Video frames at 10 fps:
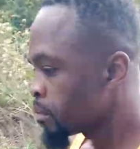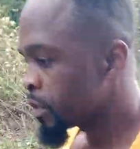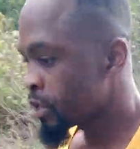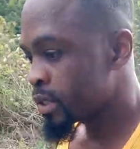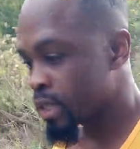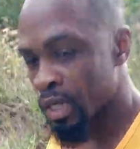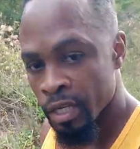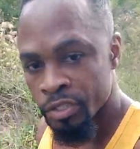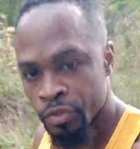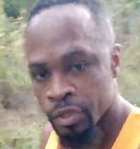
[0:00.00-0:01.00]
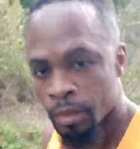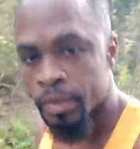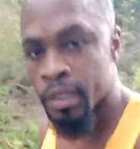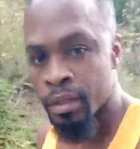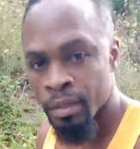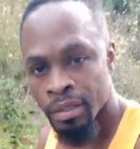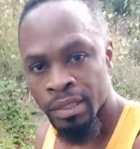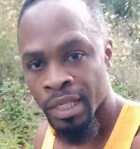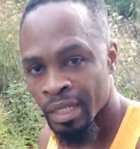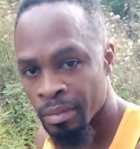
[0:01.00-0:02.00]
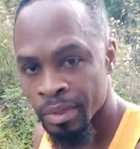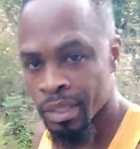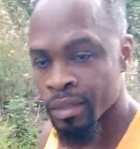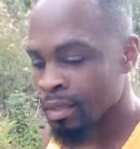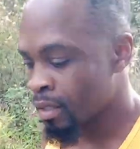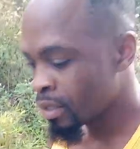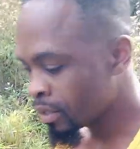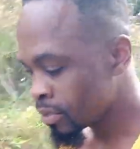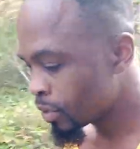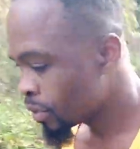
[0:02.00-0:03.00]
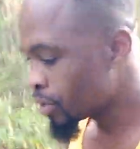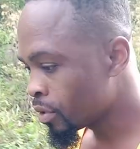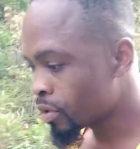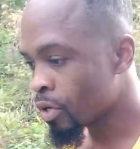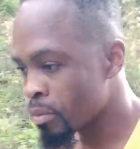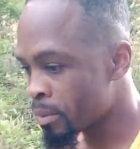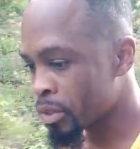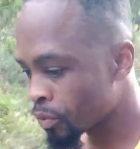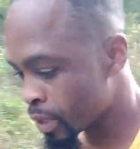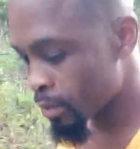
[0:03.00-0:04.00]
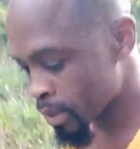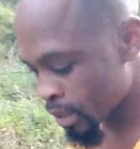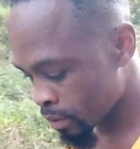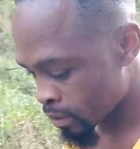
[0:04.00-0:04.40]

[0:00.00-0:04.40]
Me just tell her straight up say, tell them say, don't come when me goat them there.